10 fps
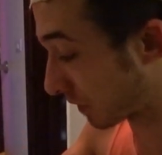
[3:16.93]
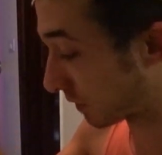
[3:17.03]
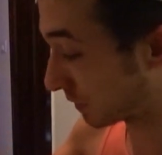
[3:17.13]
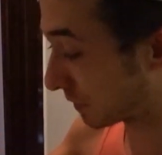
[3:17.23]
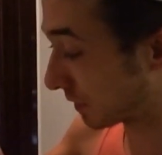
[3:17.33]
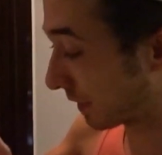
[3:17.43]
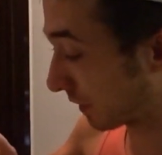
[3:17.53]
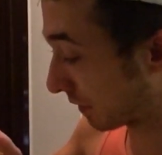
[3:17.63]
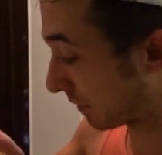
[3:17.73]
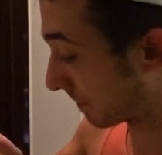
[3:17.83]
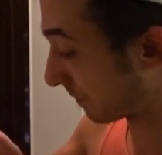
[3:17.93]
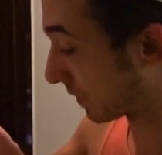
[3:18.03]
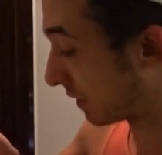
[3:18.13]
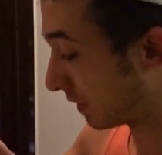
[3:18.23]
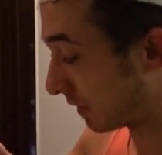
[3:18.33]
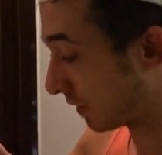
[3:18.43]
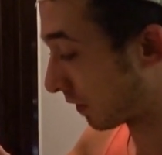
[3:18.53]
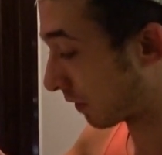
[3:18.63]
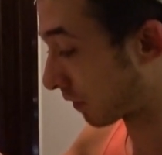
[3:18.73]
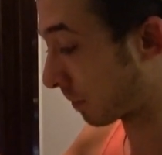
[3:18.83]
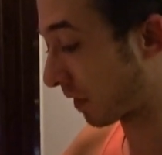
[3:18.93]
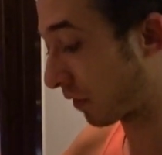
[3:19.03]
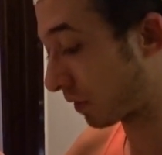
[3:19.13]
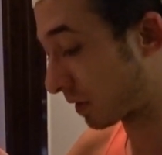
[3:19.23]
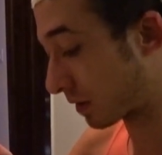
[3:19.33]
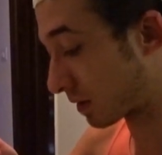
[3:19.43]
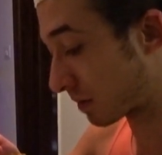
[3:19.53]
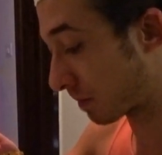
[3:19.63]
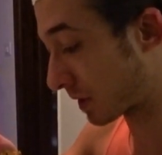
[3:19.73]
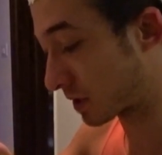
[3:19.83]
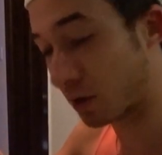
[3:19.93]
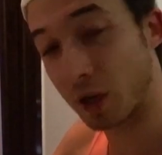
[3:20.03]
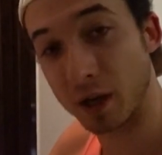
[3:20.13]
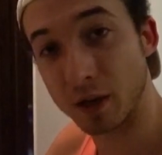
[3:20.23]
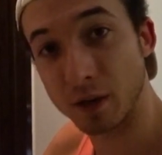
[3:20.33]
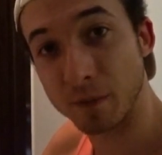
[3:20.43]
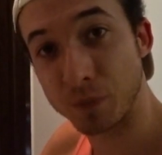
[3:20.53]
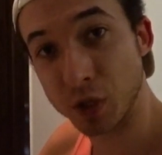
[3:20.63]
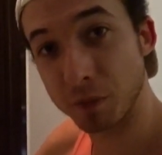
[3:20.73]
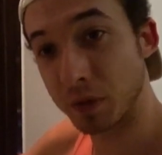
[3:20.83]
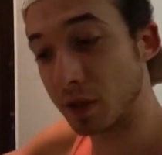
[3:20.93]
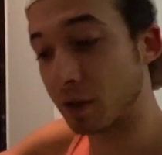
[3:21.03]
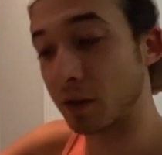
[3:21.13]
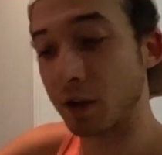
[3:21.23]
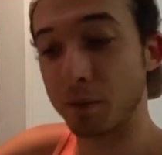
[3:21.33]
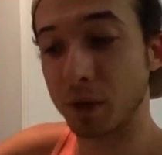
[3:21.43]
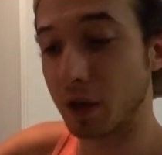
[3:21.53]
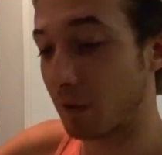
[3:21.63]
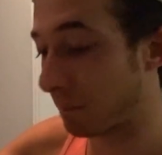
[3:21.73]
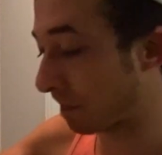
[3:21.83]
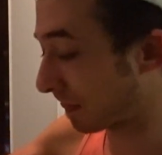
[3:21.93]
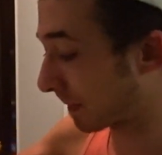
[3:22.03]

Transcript: This is like the best thing a chickpea can become.